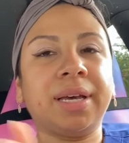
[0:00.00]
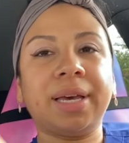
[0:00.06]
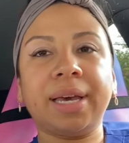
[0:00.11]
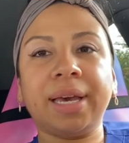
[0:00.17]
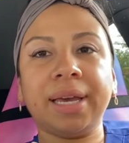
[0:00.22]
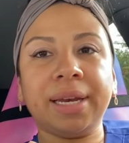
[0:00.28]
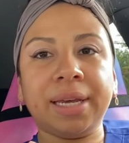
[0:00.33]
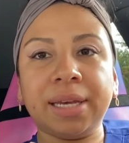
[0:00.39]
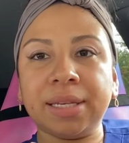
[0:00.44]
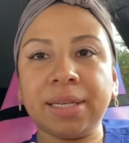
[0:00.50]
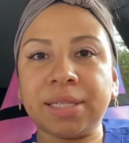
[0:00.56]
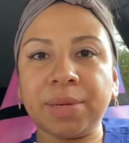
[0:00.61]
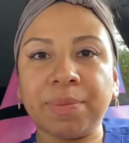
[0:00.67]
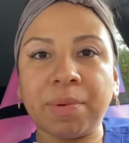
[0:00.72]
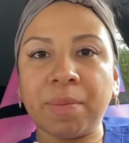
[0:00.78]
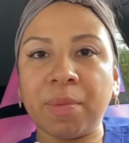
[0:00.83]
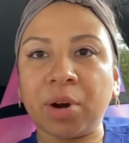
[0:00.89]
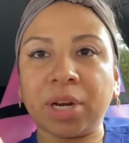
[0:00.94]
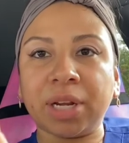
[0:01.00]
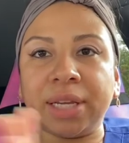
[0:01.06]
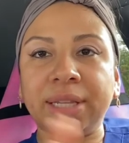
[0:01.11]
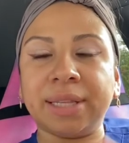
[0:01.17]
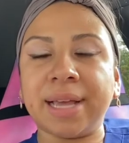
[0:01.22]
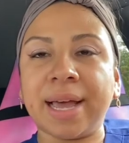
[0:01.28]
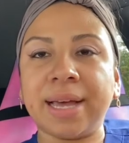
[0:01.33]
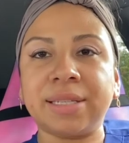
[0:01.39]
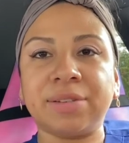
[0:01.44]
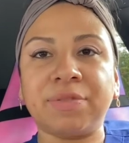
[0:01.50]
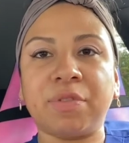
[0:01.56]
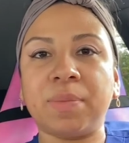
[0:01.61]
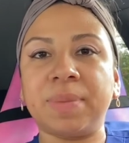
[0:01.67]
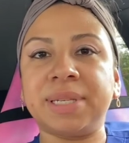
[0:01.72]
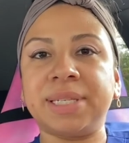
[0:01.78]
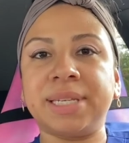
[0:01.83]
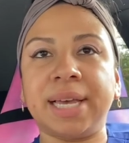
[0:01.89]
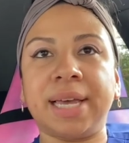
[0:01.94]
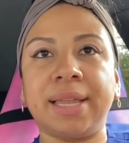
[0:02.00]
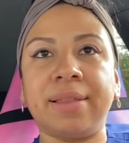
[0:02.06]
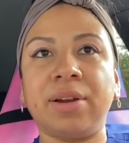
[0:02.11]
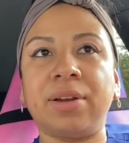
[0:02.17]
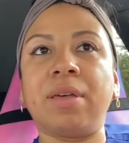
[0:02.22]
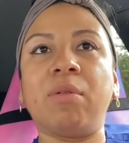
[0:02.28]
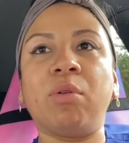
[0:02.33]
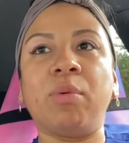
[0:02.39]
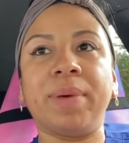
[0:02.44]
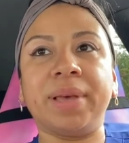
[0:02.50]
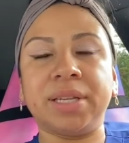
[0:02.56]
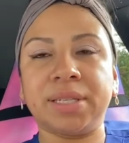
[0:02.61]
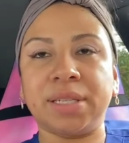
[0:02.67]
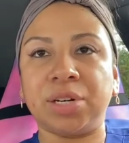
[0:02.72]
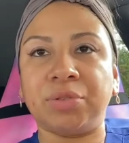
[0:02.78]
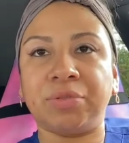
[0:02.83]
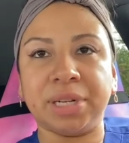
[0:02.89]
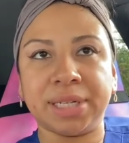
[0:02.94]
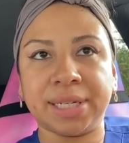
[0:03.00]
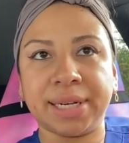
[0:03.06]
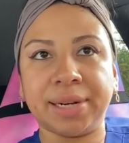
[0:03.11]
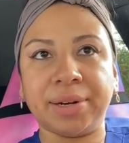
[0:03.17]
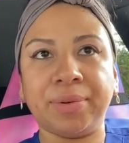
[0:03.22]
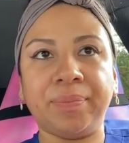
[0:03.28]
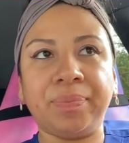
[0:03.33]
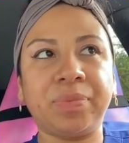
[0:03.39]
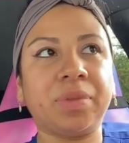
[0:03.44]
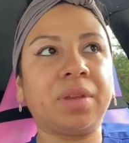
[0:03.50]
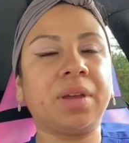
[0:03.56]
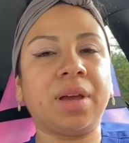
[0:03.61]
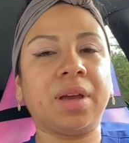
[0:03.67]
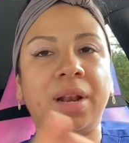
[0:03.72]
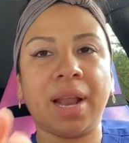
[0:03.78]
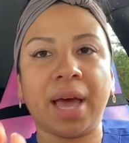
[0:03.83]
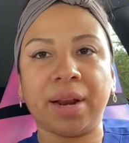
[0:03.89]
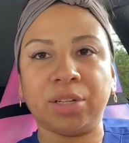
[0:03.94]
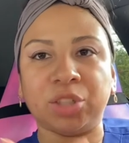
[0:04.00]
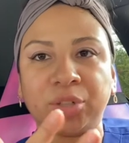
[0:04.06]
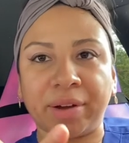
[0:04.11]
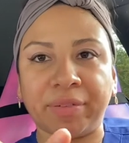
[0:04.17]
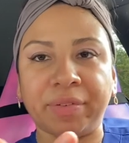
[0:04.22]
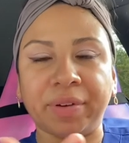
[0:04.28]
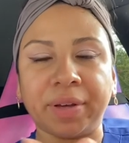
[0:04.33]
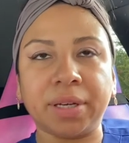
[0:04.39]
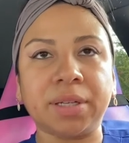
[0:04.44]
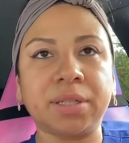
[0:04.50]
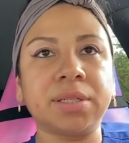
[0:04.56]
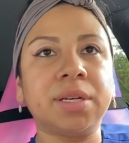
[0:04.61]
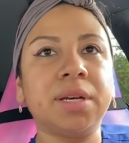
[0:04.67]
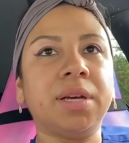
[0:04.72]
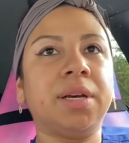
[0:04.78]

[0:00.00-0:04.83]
any supermarket that has a pharmacy in there that will be considered retail a lot of traffic